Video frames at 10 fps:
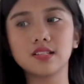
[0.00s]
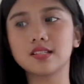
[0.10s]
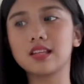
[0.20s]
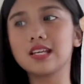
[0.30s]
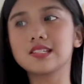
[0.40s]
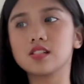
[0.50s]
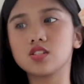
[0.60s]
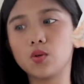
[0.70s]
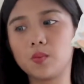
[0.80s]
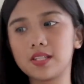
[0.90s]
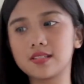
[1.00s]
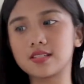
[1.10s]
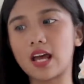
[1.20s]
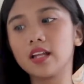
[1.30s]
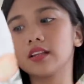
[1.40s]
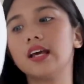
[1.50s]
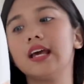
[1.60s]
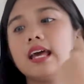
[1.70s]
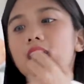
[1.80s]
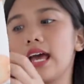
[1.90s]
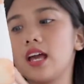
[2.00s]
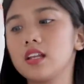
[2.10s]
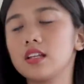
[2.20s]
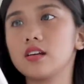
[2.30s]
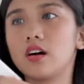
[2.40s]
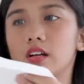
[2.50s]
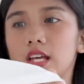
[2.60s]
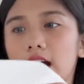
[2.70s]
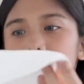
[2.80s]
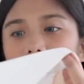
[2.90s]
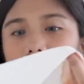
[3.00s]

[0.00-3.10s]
It's this two-piece set, and all you have